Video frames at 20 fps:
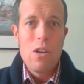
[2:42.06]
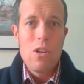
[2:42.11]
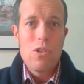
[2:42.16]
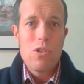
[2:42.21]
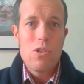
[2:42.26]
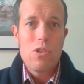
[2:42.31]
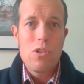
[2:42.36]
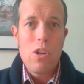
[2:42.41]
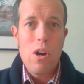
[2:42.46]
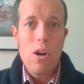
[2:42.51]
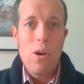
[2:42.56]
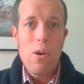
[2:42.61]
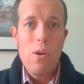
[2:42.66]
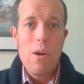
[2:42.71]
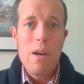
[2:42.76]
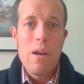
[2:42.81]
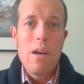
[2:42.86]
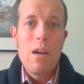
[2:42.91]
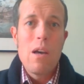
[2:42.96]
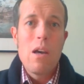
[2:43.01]
So
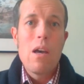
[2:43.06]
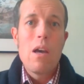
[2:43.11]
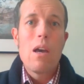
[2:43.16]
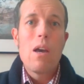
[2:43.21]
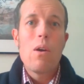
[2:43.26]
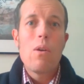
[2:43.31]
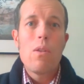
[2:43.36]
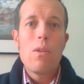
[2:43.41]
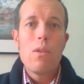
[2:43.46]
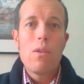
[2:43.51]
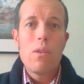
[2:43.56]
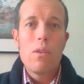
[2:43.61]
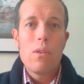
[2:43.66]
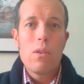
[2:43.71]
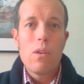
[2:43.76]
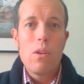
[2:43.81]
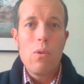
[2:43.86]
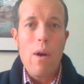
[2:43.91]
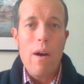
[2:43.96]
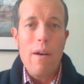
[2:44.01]

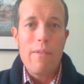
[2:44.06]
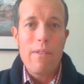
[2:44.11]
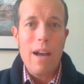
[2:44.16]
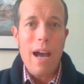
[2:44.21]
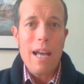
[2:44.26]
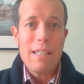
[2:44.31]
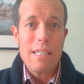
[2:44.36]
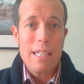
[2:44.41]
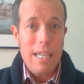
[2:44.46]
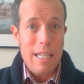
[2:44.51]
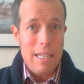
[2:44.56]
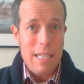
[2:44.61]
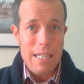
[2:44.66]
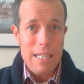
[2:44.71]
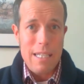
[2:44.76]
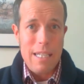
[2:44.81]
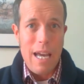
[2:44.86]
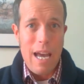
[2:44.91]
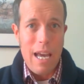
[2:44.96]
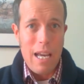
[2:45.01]
you have got to get
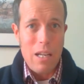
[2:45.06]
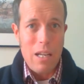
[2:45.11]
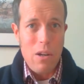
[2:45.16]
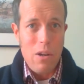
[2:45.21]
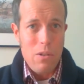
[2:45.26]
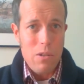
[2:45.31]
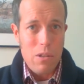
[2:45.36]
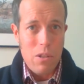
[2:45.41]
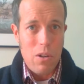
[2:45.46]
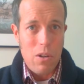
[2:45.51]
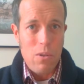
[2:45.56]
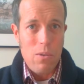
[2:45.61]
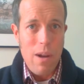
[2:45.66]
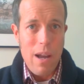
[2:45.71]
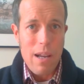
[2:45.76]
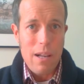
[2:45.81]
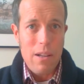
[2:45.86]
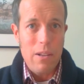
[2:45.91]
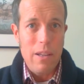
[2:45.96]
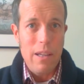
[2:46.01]
this diagnosed
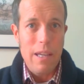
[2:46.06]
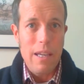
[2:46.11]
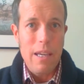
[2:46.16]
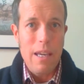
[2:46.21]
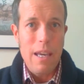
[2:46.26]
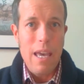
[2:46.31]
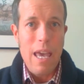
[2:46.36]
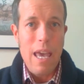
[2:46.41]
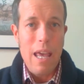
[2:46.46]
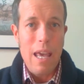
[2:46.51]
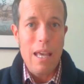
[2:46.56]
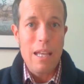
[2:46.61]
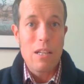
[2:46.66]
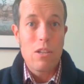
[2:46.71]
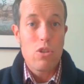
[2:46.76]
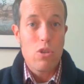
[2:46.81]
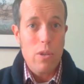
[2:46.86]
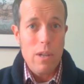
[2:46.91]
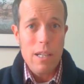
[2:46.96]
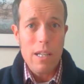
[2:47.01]
correctly and
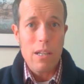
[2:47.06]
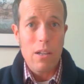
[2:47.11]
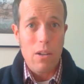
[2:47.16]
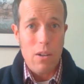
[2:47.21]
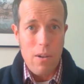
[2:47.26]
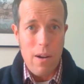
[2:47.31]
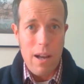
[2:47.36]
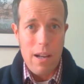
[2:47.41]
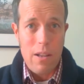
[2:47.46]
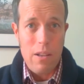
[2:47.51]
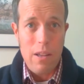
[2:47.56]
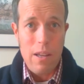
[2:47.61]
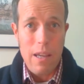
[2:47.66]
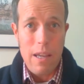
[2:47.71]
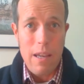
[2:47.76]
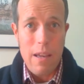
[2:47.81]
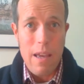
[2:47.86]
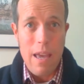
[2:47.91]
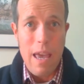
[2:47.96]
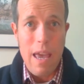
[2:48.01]
treated
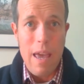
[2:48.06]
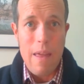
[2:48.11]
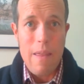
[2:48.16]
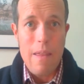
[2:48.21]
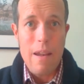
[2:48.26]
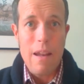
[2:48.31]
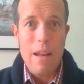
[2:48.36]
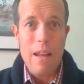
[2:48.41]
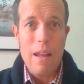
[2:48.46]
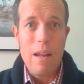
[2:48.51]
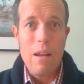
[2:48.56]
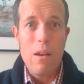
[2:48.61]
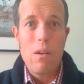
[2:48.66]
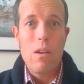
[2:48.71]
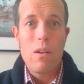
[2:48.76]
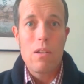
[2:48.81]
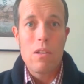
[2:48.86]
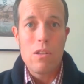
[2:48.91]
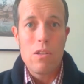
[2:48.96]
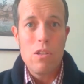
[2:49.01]
correctly. And
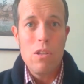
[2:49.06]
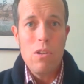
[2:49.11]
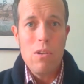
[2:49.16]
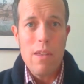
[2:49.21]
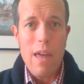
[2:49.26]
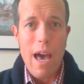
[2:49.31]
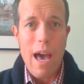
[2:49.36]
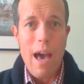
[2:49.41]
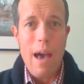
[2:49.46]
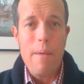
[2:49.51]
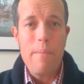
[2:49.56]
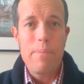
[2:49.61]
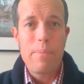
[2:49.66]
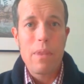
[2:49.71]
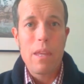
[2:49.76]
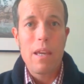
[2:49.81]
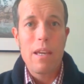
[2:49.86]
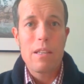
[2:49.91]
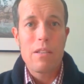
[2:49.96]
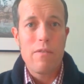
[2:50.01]
to do that,
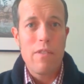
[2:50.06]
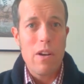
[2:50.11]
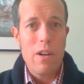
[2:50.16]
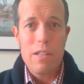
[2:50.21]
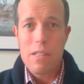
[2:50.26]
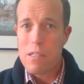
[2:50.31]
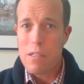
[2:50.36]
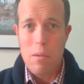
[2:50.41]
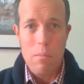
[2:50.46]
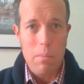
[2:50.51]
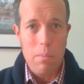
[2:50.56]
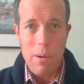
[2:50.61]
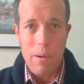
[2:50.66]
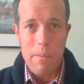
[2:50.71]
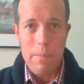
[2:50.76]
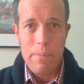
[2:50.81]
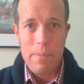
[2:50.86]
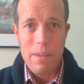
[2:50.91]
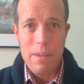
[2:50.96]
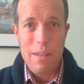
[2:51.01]
it's very simple.
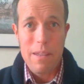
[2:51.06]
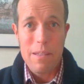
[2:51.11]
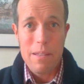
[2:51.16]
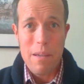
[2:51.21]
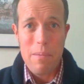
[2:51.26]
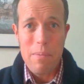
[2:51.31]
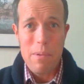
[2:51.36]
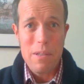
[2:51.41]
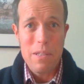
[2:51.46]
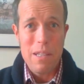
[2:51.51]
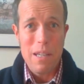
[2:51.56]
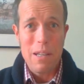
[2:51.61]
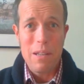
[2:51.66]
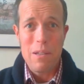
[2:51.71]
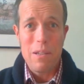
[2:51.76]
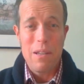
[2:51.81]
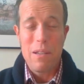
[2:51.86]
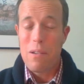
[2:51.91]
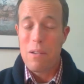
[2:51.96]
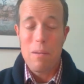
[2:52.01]
The simplest
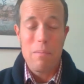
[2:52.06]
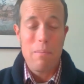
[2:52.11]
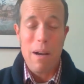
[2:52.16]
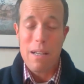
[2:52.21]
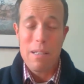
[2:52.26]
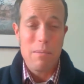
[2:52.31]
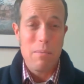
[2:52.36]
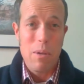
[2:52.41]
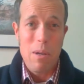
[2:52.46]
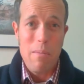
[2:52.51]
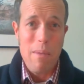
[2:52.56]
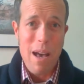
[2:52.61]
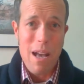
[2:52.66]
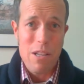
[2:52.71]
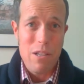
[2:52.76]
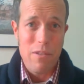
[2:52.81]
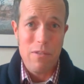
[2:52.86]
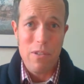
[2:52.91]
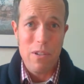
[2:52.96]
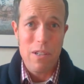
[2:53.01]
thing you can possibly
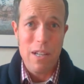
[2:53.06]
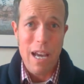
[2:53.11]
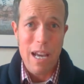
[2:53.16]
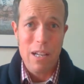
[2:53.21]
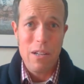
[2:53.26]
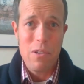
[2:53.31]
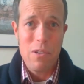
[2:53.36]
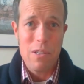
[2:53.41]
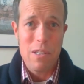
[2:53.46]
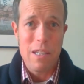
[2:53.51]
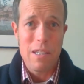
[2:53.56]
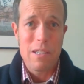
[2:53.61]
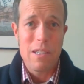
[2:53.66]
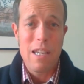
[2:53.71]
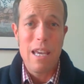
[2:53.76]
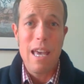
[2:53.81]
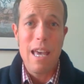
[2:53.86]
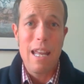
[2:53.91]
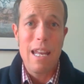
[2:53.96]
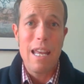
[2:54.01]
imagine for a diagnosis,
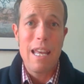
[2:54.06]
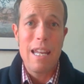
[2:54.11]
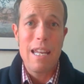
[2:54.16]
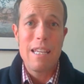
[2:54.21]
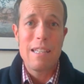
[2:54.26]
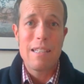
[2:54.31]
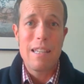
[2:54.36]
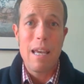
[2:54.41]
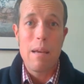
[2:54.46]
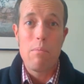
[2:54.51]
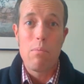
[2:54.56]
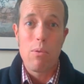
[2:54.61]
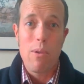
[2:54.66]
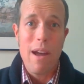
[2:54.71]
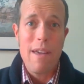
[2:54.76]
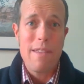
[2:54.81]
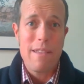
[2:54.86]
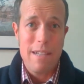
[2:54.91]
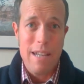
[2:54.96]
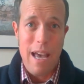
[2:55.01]
and it is a
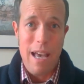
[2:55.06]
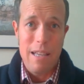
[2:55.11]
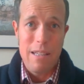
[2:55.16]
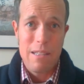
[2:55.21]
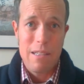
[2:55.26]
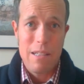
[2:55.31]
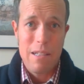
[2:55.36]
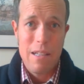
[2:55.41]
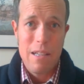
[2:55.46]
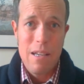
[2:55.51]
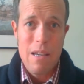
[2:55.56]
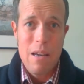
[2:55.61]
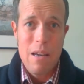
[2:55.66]
breath test.